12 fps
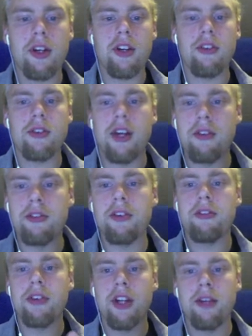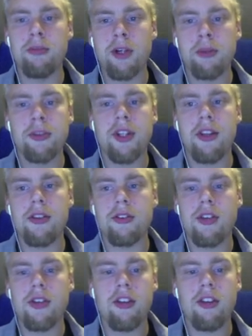is to every frame update the
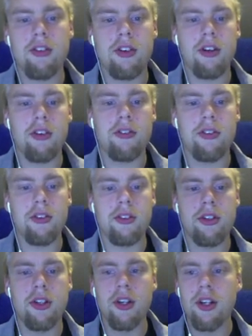rotation of your